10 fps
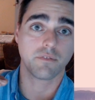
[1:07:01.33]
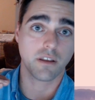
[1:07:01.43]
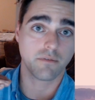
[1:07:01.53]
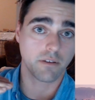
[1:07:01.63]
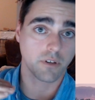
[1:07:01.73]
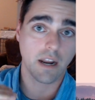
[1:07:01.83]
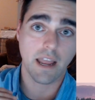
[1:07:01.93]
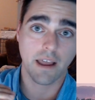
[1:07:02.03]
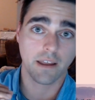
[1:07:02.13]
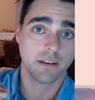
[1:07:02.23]
ever
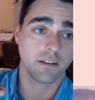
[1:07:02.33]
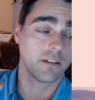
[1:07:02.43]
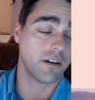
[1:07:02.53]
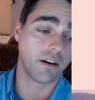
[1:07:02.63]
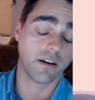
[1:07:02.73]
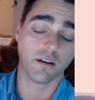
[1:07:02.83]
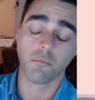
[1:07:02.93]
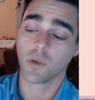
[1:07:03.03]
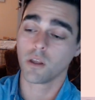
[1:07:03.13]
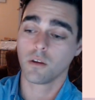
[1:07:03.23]
had
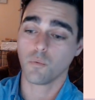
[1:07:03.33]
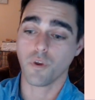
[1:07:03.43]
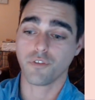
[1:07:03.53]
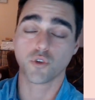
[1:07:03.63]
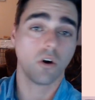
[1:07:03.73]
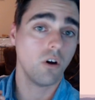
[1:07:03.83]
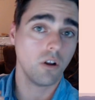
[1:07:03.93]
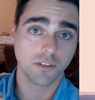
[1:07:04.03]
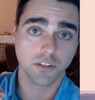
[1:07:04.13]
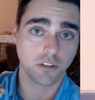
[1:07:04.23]

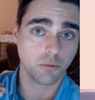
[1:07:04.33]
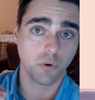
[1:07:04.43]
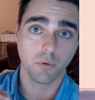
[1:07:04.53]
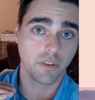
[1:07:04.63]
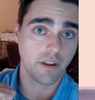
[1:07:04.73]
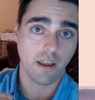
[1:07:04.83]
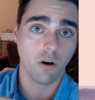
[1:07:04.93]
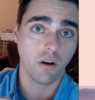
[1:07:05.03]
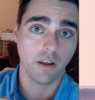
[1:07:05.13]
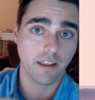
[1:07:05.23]
withdrawals to the point where they
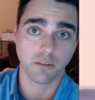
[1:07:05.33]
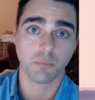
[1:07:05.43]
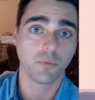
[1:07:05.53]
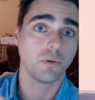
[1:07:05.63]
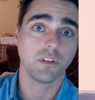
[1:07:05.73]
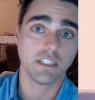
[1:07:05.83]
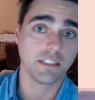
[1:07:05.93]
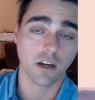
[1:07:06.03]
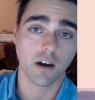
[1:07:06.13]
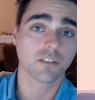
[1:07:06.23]
had to go to
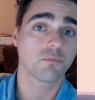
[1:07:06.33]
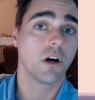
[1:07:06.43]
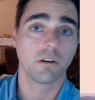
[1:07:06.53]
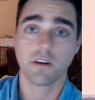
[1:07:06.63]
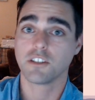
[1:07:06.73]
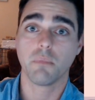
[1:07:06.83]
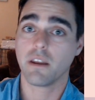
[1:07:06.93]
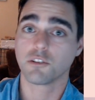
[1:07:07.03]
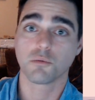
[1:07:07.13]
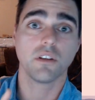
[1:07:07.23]
detox, moderation
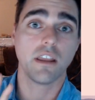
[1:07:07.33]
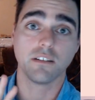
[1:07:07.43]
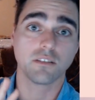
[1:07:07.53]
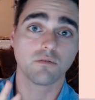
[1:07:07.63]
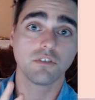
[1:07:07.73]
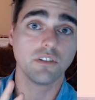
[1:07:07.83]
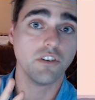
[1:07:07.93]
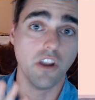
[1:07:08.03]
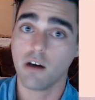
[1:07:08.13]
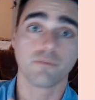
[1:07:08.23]
management is
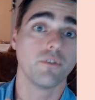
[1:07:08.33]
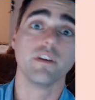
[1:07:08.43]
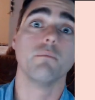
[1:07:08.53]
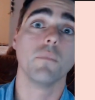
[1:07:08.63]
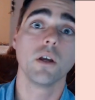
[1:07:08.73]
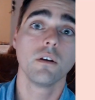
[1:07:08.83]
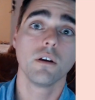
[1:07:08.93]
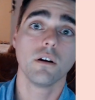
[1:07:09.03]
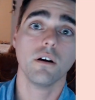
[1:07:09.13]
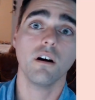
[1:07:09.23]
not for them.
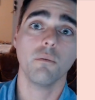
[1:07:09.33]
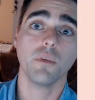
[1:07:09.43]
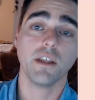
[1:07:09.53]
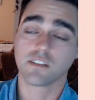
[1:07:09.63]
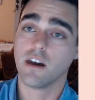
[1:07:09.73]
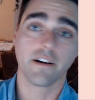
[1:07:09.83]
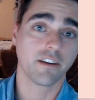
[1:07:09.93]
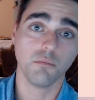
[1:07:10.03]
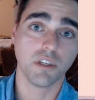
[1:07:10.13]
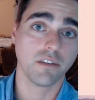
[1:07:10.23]
It's not going to
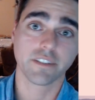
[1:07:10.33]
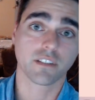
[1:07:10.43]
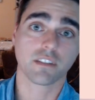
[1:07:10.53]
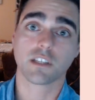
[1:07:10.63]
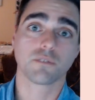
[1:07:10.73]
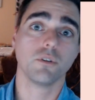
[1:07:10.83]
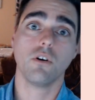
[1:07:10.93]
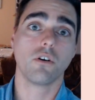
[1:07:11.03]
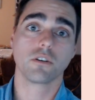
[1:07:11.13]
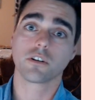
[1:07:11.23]
be the successful
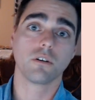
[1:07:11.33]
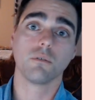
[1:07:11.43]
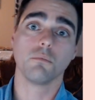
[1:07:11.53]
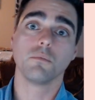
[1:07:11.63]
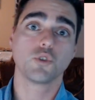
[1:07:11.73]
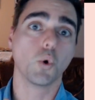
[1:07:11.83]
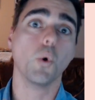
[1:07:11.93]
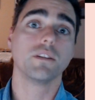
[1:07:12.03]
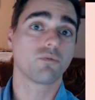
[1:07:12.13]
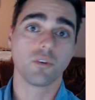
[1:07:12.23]
long-term
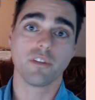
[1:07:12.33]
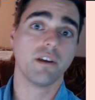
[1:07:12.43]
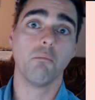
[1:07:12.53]
choice for them.